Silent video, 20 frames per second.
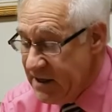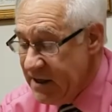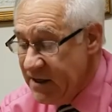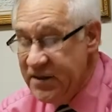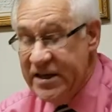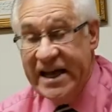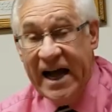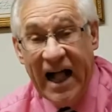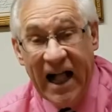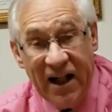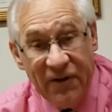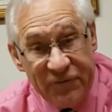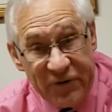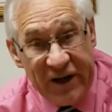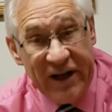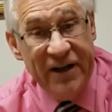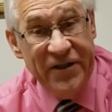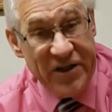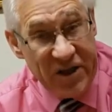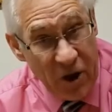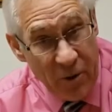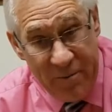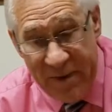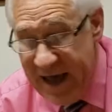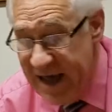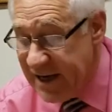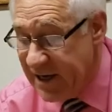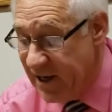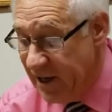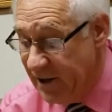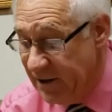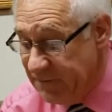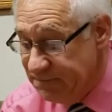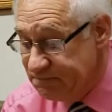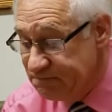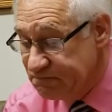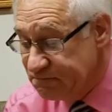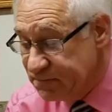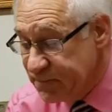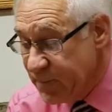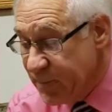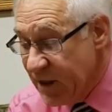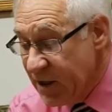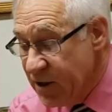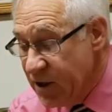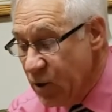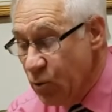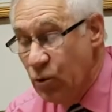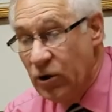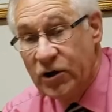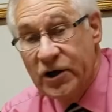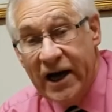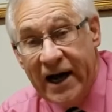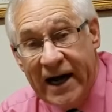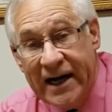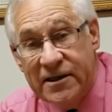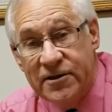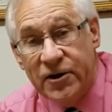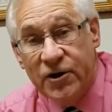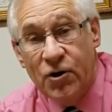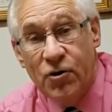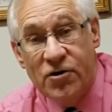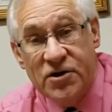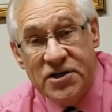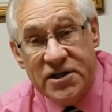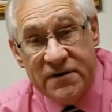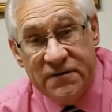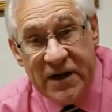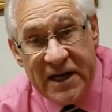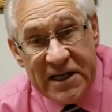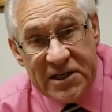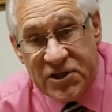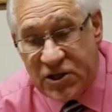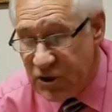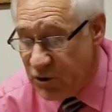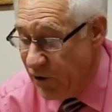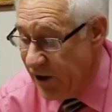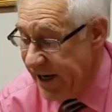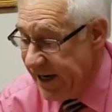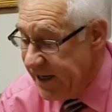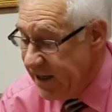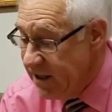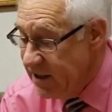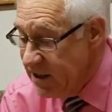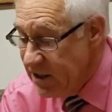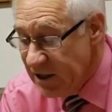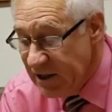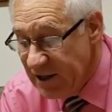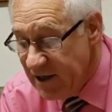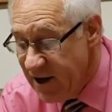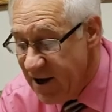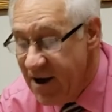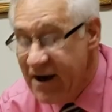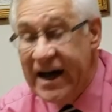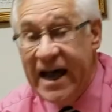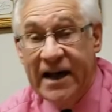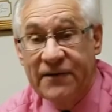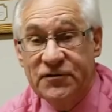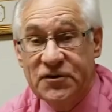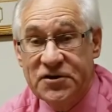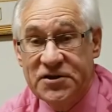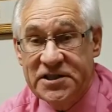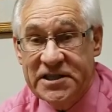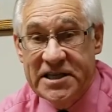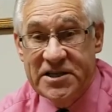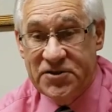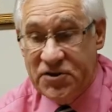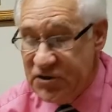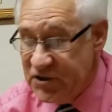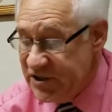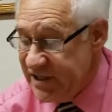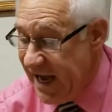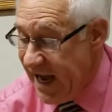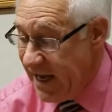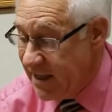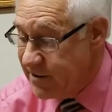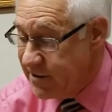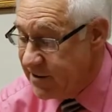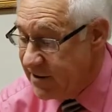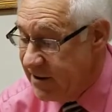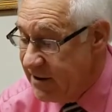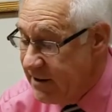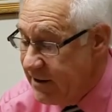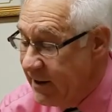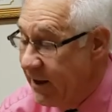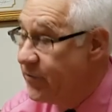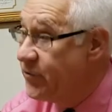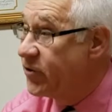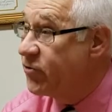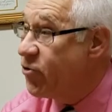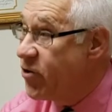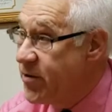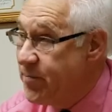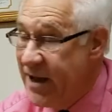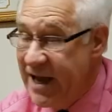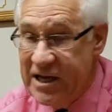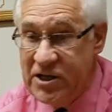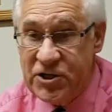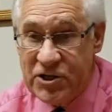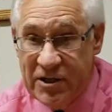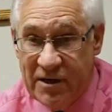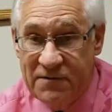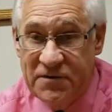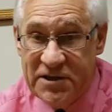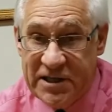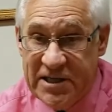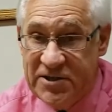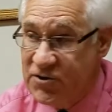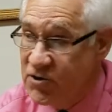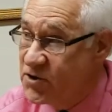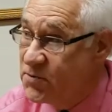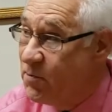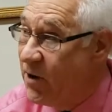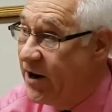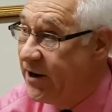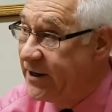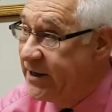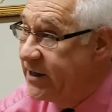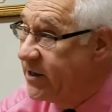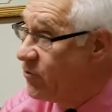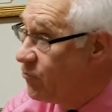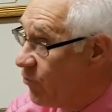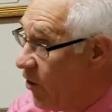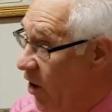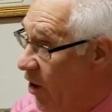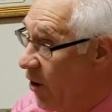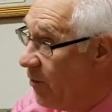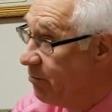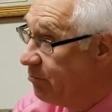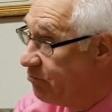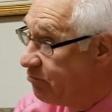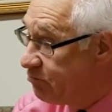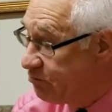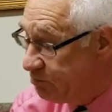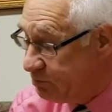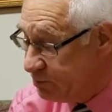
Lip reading: the Alpha and the Omega, will guide the course of history long after Caesar's death and the cremation of Caesar's body in Rome.